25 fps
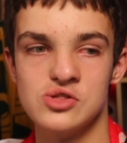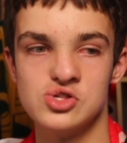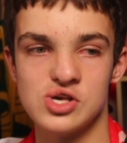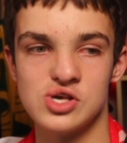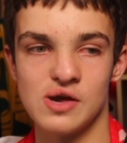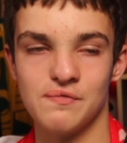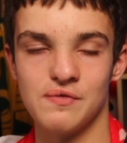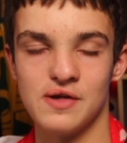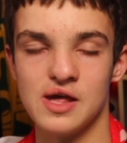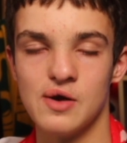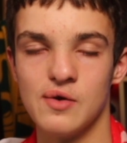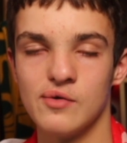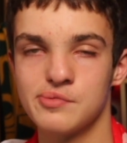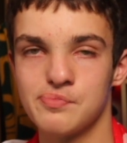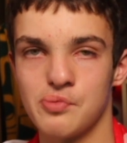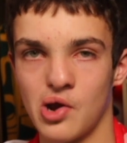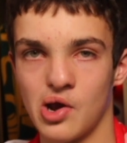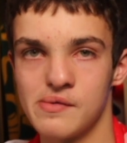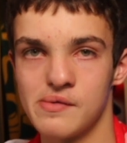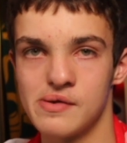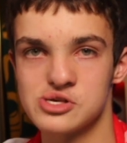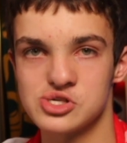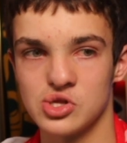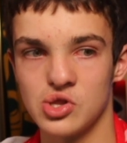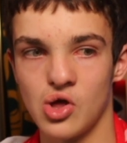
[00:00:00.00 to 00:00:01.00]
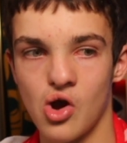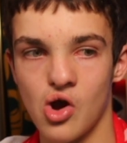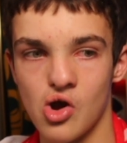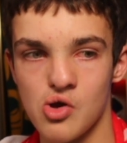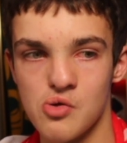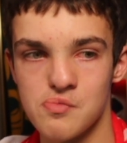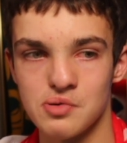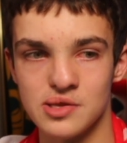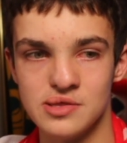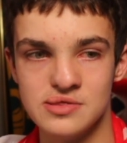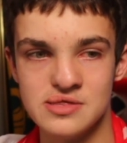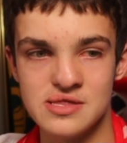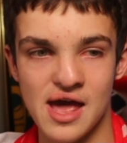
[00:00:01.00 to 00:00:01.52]
effort. It was pretty much an
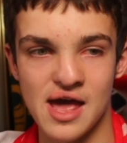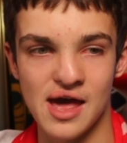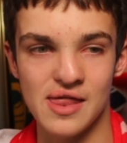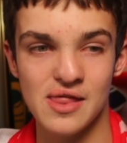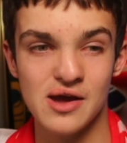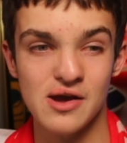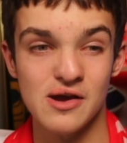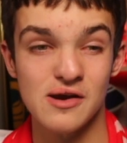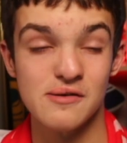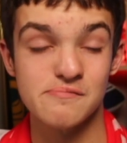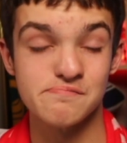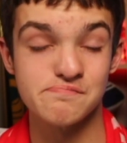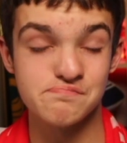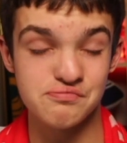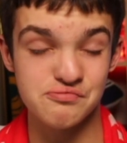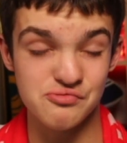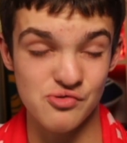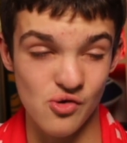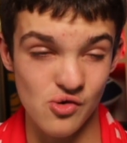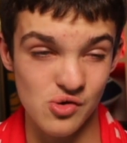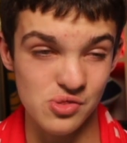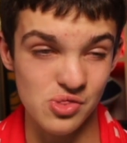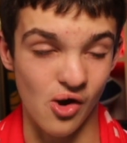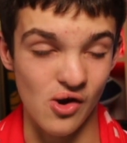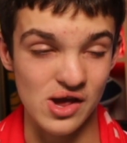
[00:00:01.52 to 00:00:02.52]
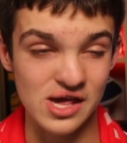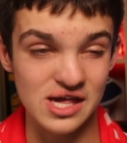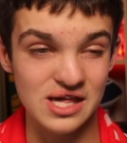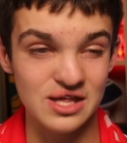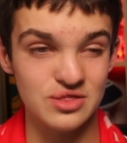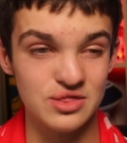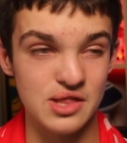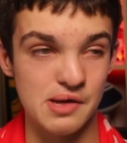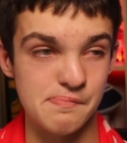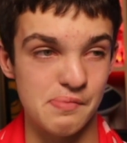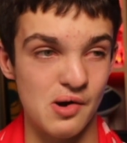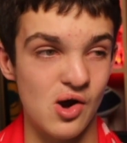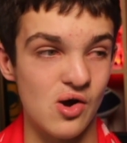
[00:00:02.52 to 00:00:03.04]
open net. Bruno
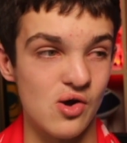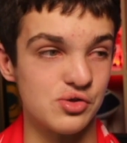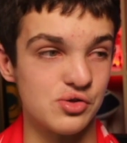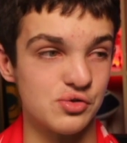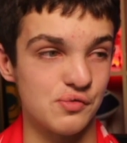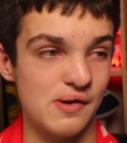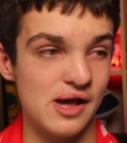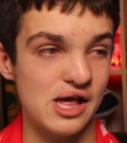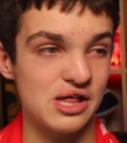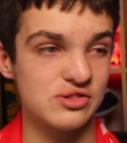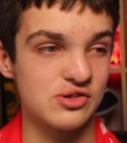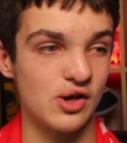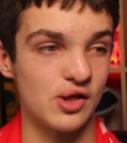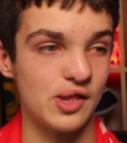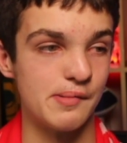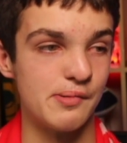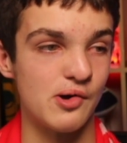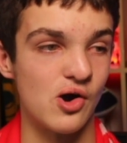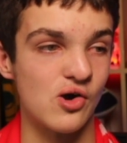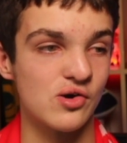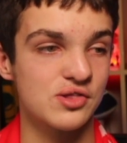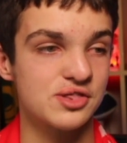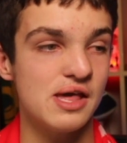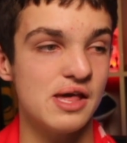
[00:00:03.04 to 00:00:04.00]
hit the post from outside the box.